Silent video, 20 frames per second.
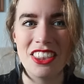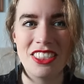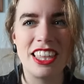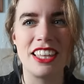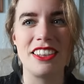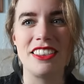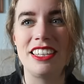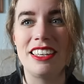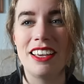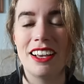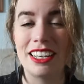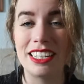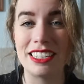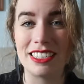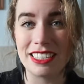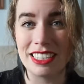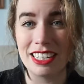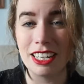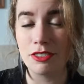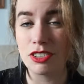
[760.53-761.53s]
that the
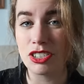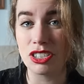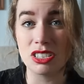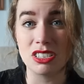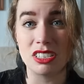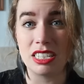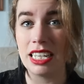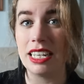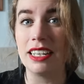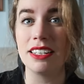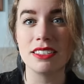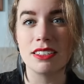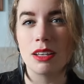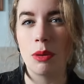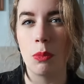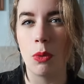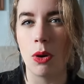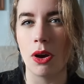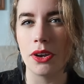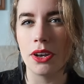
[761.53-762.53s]
idea of just seeing
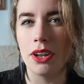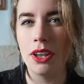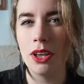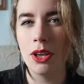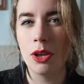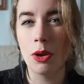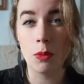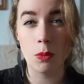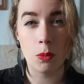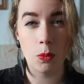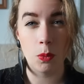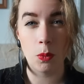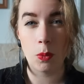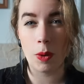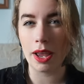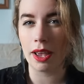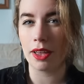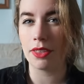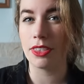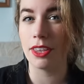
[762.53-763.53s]
someone
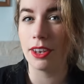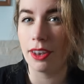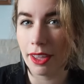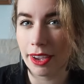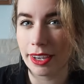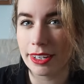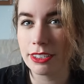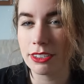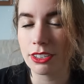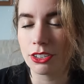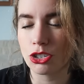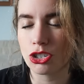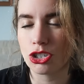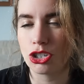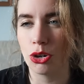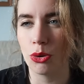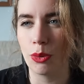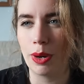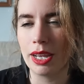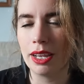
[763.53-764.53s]
where the lines are
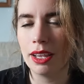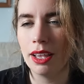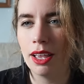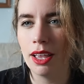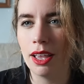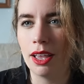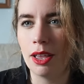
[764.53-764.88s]
showing